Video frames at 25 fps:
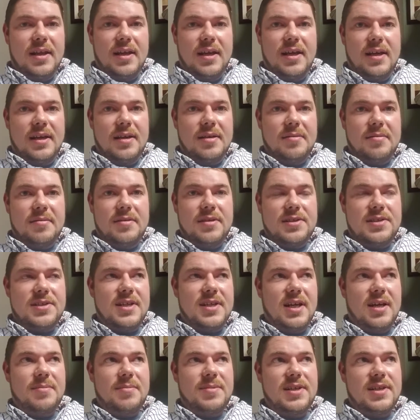And this
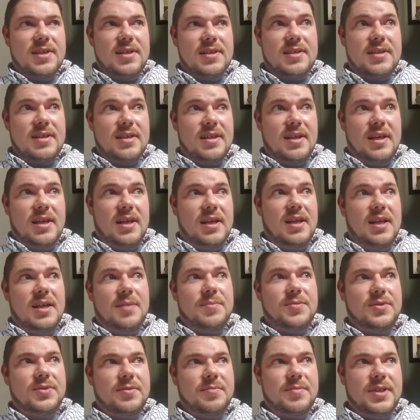job has
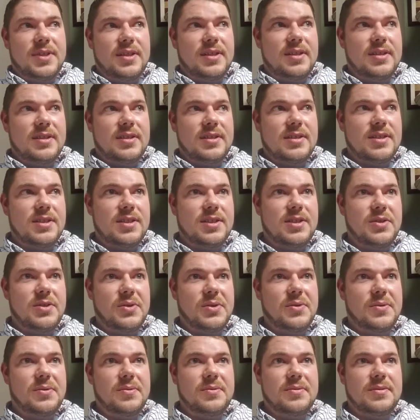enabled me
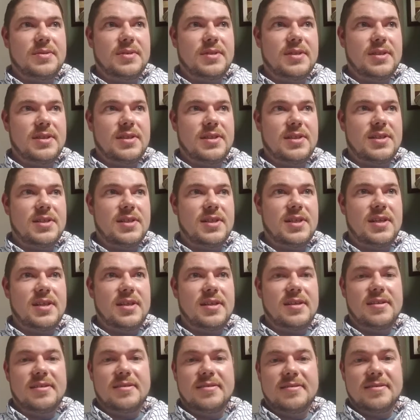to
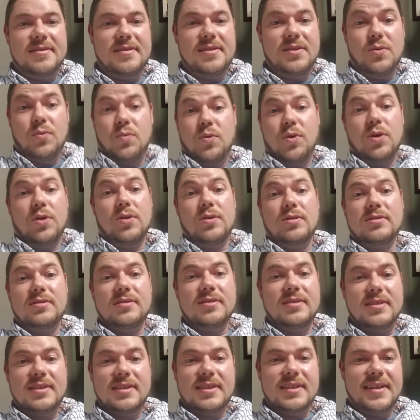see the
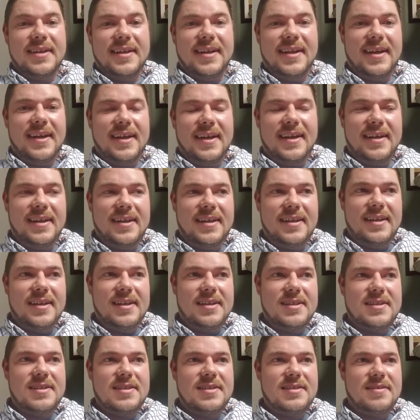world, and
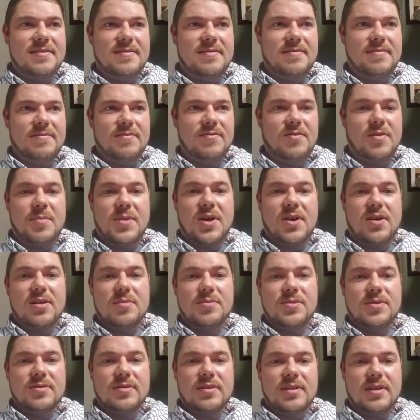it's
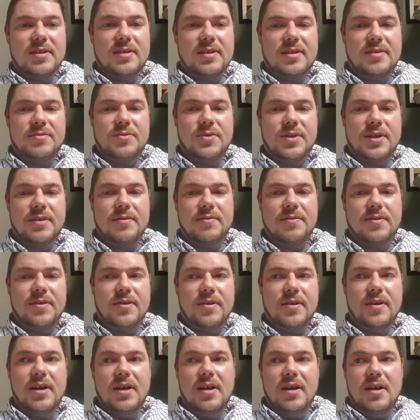remarkable. Working
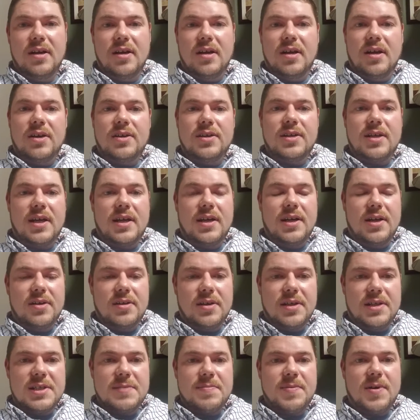for a United
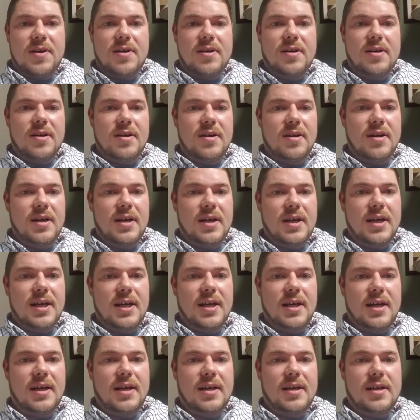Airlines partner,
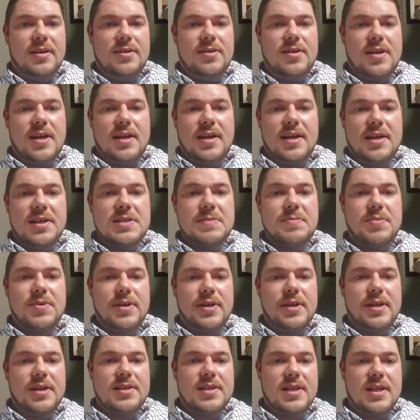United has a
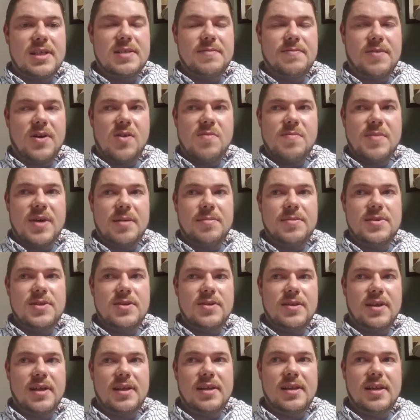pretty extensive route map, so